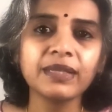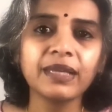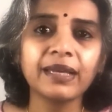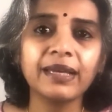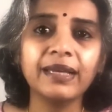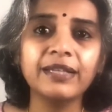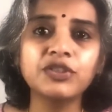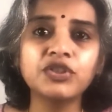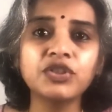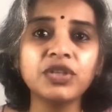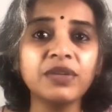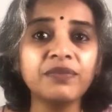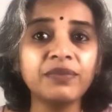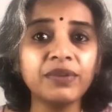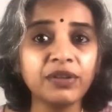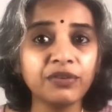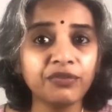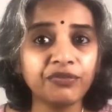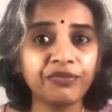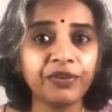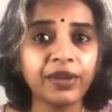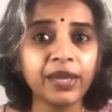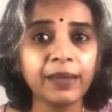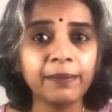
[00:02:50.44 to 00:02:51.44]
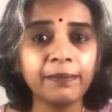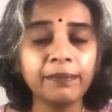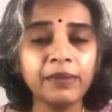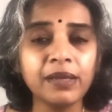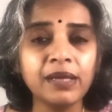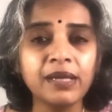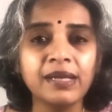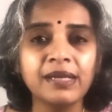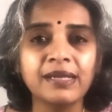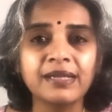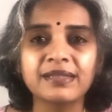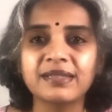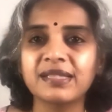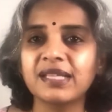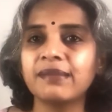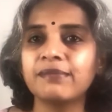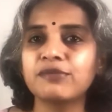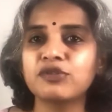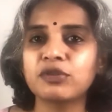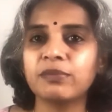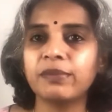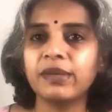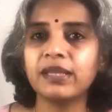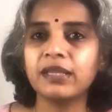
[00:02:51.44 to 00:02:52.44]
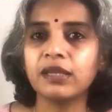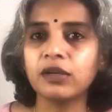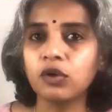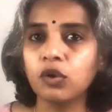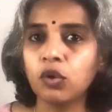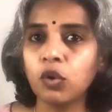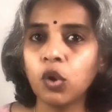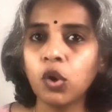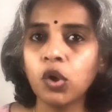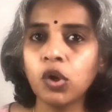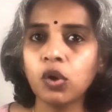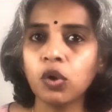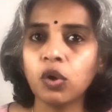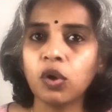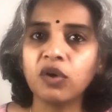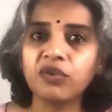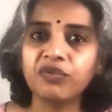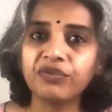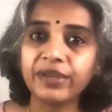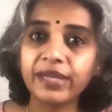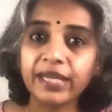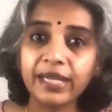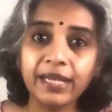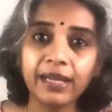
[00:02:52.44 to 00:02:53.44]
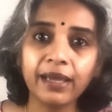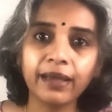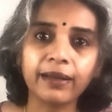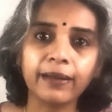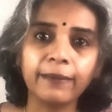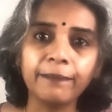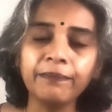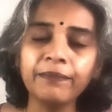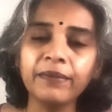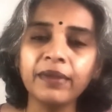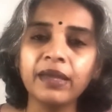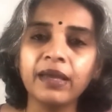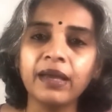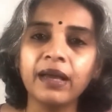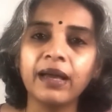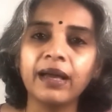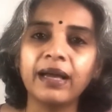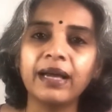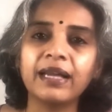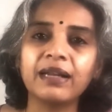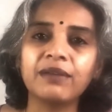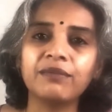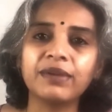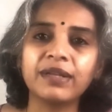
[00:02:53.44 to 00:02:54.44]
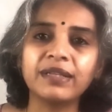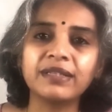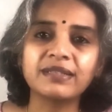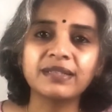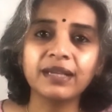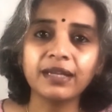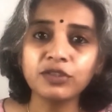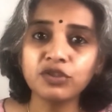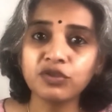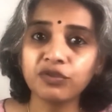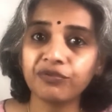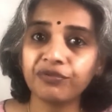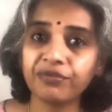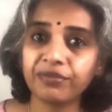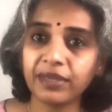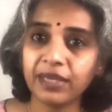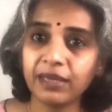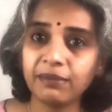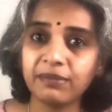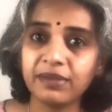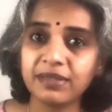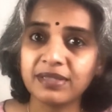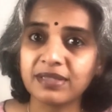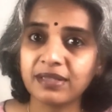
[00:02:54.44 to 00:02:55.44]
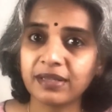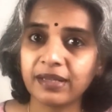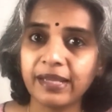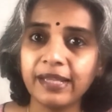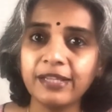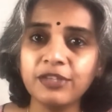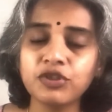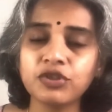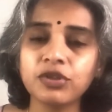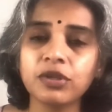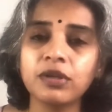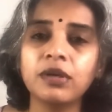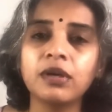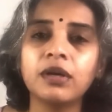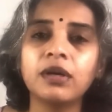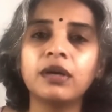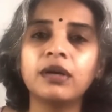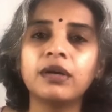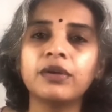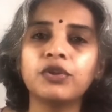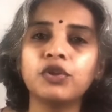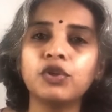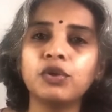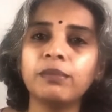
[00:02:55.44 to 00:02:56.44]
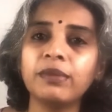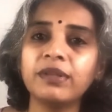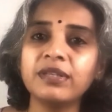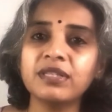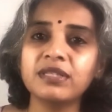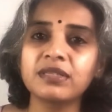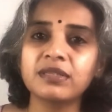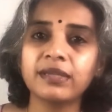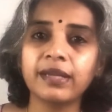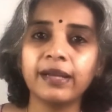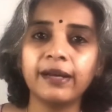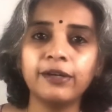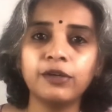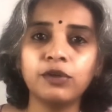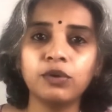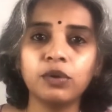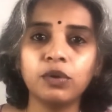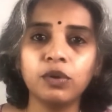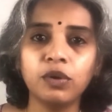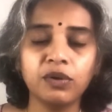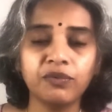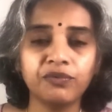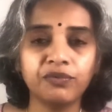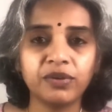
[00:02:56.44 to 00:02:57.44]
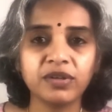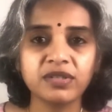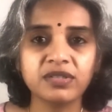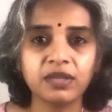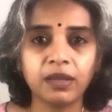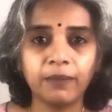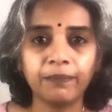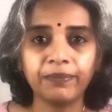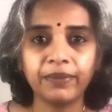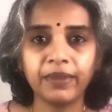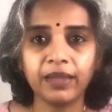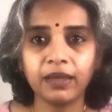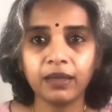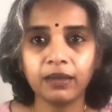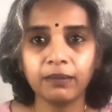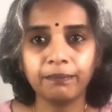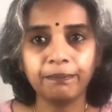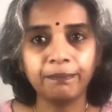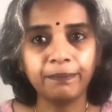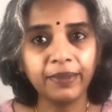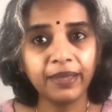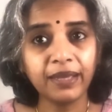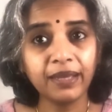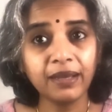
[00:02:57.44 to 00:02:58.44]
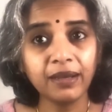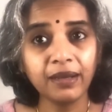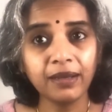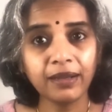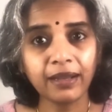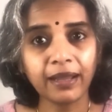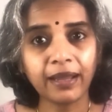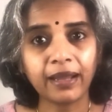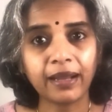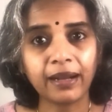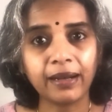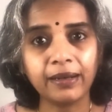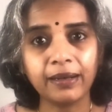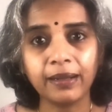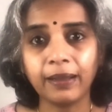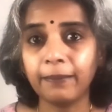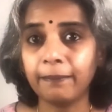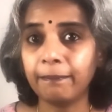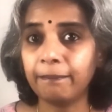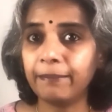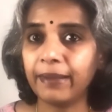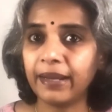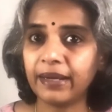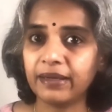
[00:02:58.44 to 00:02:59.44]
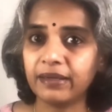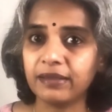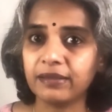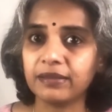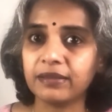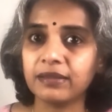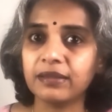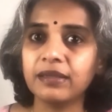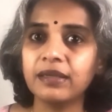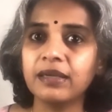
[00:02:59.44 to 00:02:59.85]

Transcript: Achieving fame seems to be the goal of Illaram, and when such fame is reached, humans tend to look for something bigger and better.